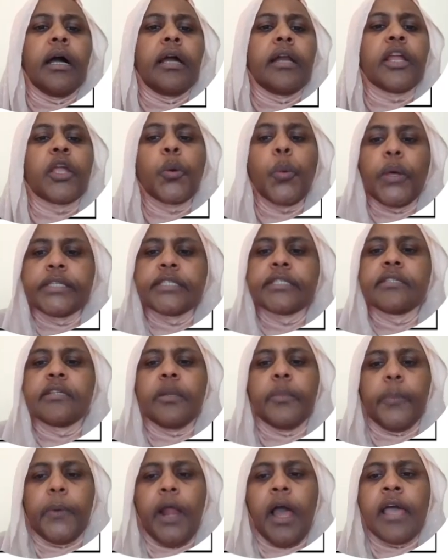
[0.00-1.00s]
Request
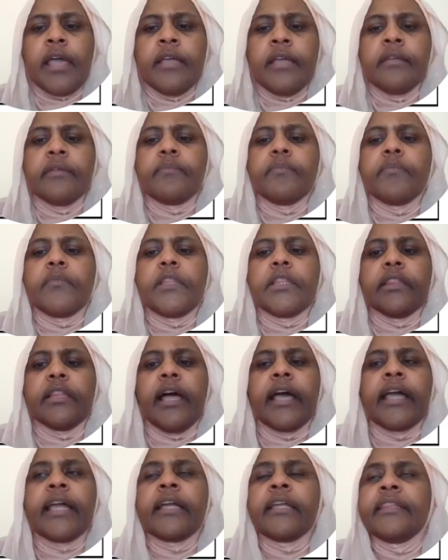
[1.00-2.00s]
reply
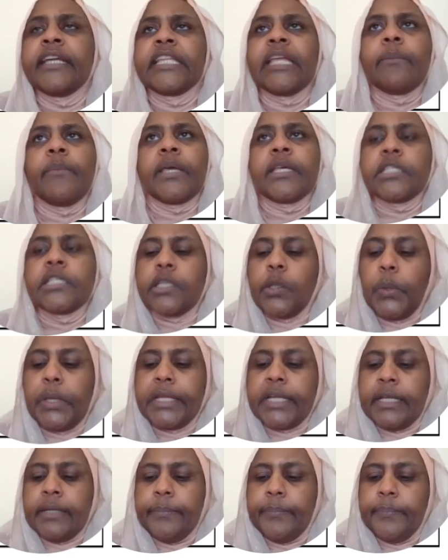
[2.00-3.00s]
like database
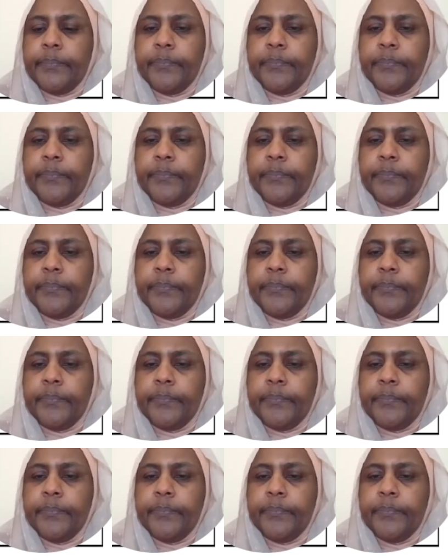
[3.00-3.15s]
query.